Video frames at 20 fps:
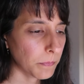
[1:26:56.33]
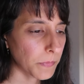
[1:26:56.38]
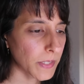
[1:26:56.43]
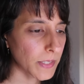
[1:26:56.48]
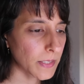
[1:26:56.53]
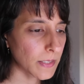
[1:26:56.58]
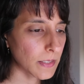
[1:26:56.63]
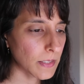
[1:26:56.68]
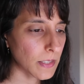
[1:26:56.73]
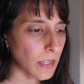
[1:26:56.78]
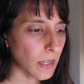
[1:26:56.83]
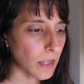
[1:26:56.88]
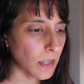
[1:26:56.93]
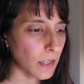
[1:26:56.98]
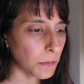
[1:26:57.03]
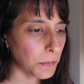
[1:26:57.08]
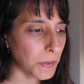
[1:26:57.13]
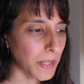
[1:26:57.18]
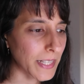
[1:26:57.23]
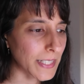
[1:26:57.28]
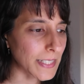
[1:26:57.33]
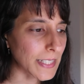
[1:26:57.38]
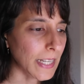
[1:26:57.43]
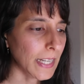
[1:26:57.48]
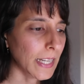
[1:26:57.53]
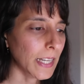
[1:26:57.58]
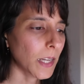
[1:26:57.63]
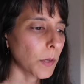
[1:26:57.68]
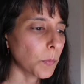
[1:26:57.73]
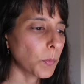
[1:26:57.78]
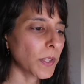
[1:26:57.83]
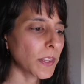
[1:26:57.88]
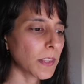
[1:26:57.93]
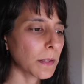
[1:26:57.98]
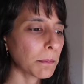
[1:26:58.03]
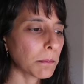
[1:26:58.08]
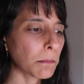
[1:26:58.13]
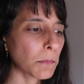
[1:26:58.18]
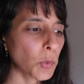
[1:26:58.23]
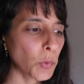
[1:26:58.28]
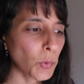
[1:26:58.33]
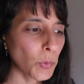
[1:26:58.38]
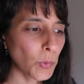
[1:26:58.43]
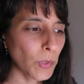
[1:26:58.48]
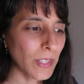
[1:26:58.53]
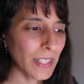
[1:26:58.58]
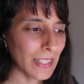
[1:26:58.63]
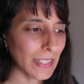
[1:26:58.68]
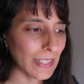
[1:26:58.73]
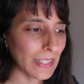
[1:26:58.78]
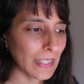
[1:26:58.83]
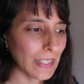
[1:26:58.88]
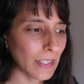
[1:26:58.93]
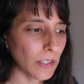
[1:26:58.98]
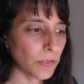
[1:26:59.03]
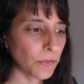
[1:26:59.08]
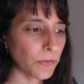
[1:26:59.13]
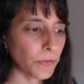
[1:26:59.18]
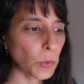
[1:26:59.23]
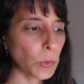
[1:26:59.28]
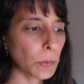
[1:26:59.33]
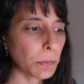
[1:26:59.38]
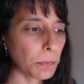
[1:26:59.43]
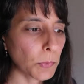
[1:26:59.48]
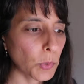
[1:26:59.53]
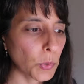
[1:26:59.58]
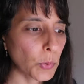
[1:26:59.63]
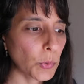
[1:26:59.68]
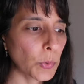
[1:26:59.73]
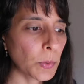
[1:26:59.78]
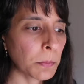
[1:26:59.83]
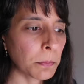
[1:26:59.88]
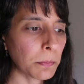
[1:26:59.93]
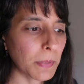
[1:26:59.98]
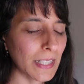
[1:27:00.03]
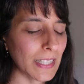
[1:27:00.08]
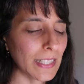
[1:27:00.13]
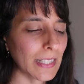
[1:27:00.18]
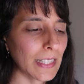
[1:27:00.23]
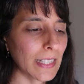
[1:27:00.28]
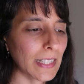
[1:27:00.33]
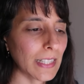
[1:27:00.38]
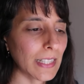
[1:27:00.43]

This is that kind of place. And with the moon here, full moon being